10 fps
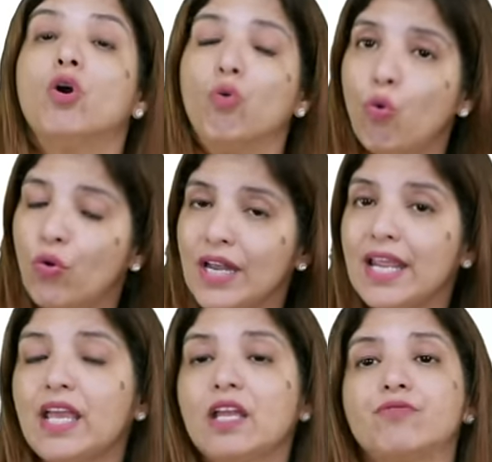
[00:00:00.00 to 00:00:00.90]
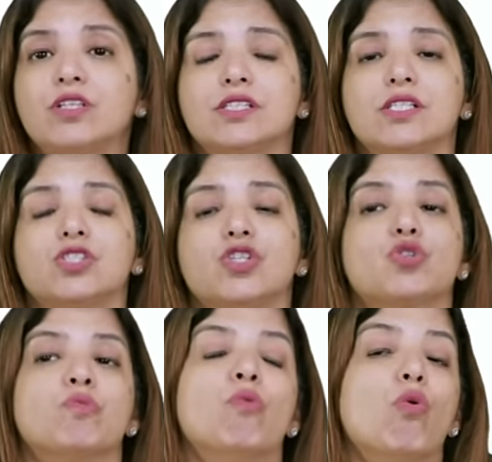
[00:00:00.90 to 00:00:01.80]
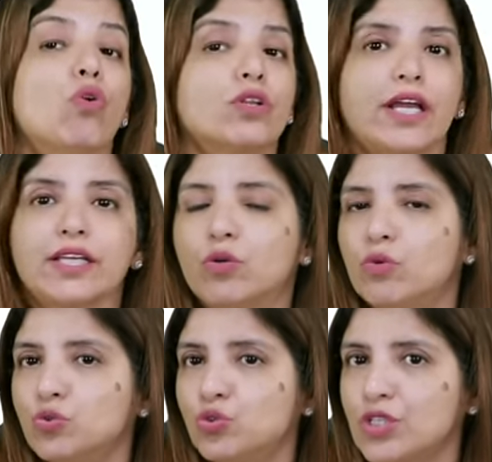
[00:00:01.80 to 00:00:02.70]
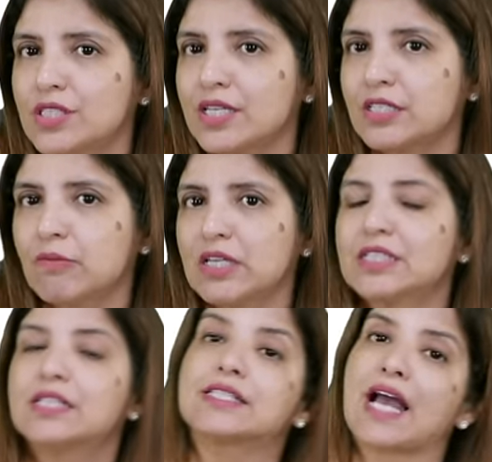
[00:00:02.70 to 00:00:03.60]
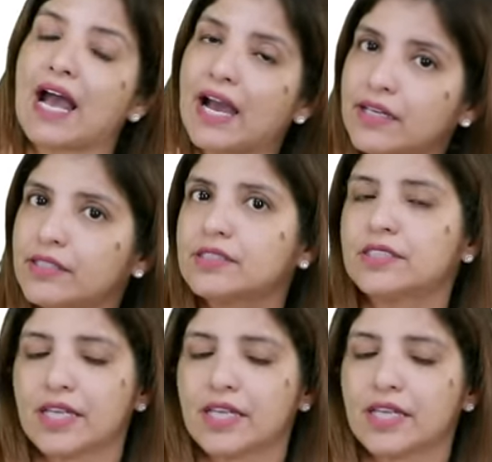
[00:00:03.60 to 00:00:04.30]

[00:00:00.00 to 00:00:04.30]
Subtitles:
Only if the cyst is more than equal to 3 centimeters and it is